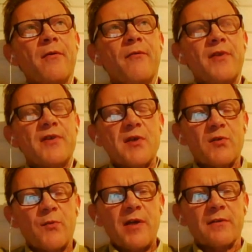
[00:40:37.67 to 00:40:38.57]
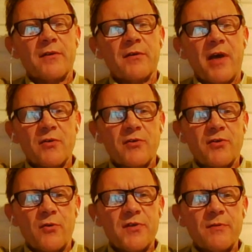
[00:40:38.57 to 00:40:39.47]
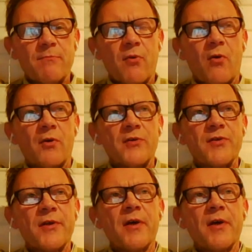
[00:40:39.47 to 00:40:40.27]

Visit Sweden, the National Tourism Board,